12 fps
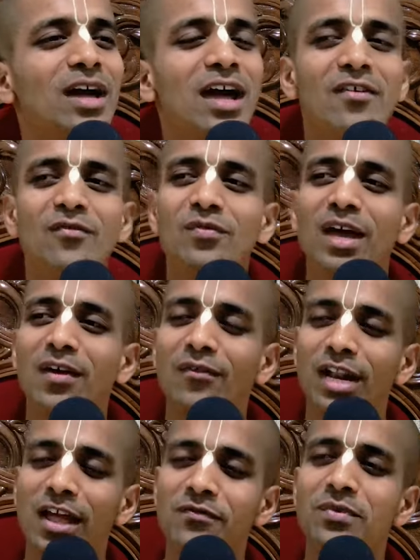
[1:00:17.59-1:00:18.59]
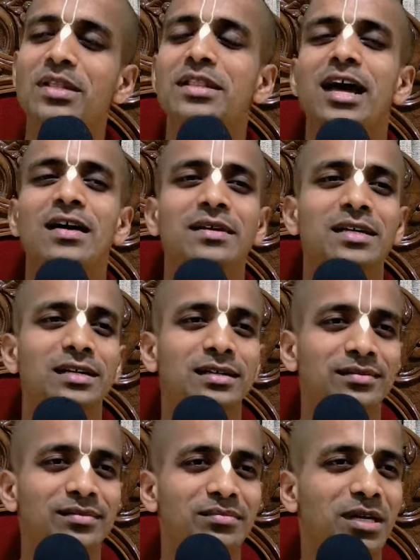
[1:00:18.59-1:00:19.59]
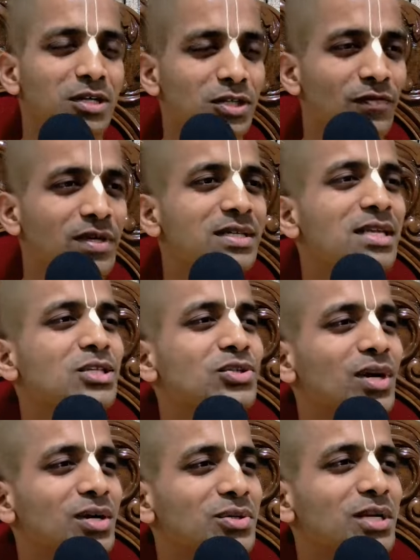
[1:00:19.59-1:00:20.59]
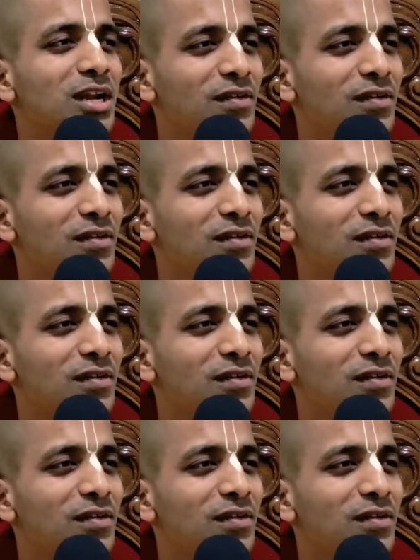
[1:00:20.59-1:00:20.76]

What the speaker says: I have left Vrindavan because of his instruction.